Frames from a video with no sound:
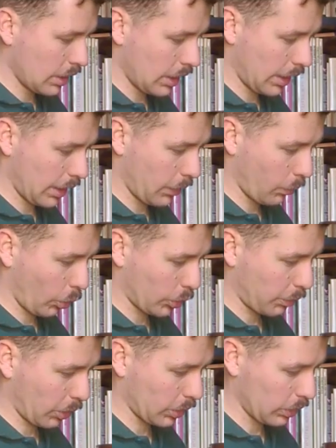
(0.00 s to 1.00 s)
water
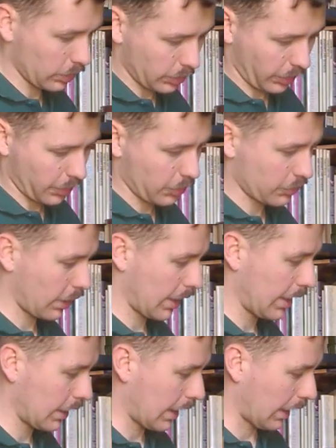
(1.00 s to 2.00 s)
bottle, another
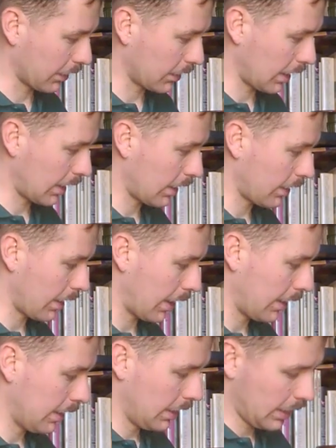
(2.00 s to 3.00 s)
Australian canteen in
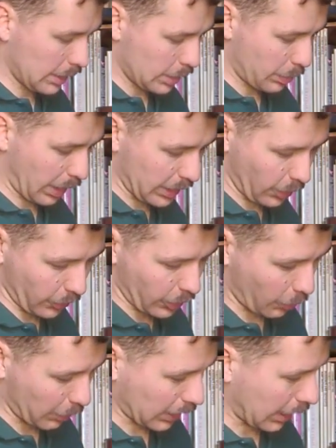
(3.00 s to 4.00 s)
there, depending on the
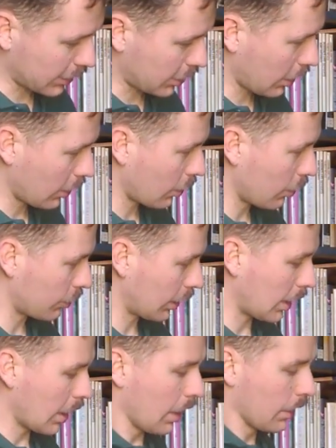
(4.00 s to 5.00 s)
nomenclature you're using.
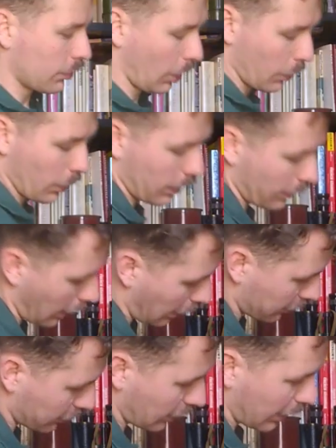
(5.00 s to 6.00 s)
So,
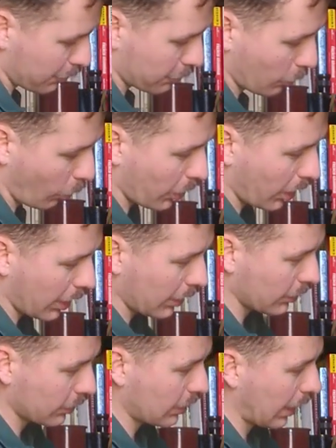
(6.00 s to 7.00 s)
as I say, from what I
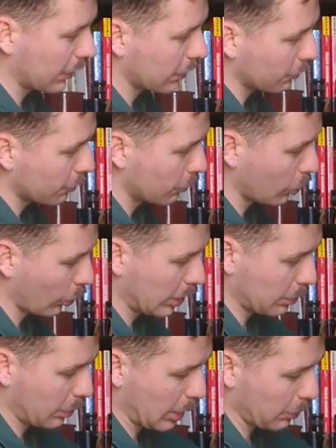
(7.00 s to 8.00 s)
understand and from talking
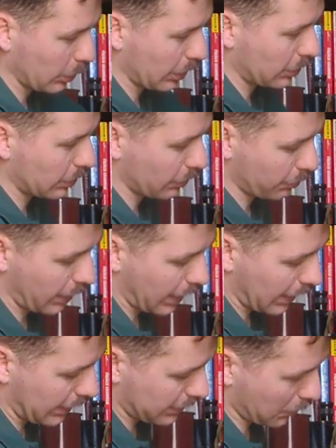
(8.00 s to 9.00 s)
to people, this is a
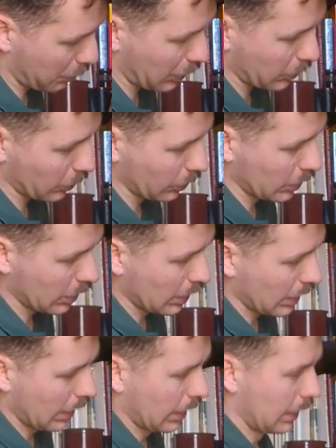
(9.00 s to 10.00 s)
fairly typical
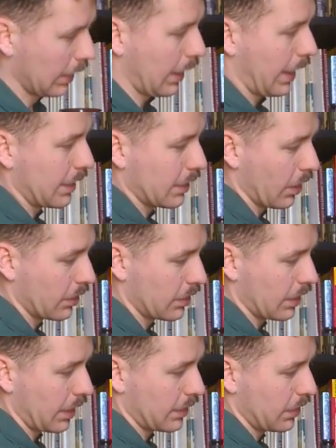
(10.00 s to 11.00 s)
late
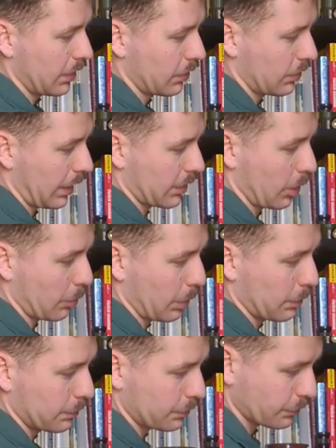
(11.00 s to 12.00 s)
1980s setup
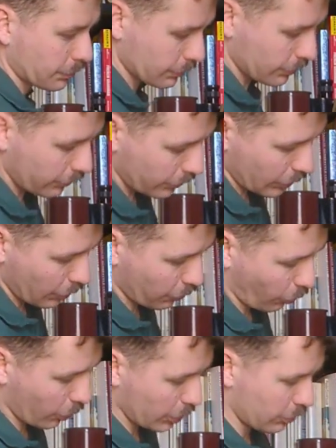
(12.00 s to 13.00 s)

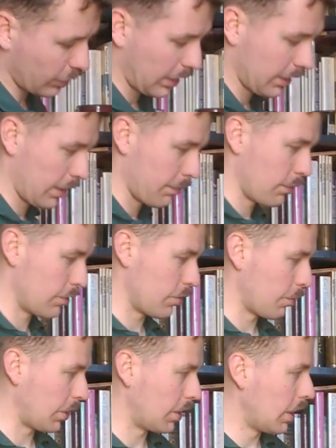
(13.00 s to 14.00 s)
for a New Zealand
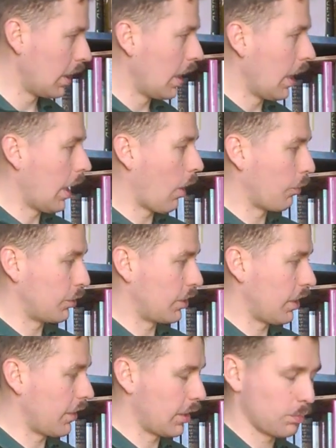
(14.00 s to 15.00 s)
infantryman. Obviously, at this